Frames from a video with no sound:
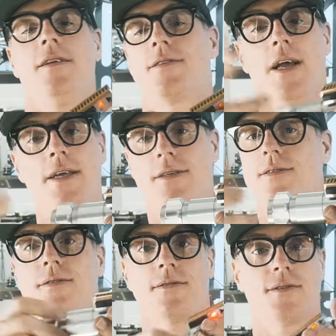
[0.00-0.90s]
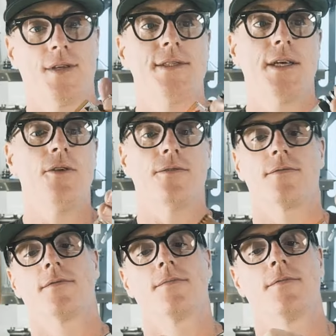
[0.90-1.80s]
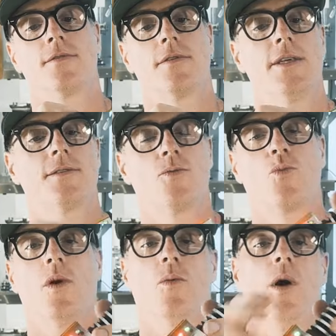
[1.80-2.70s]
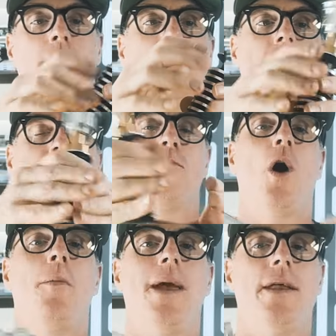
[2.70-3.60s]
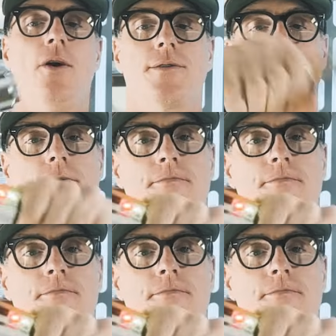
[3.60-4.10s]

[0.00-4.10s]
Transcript: it's a nice, it's a nice hilt. It's a nice, well-made, well-made hilt.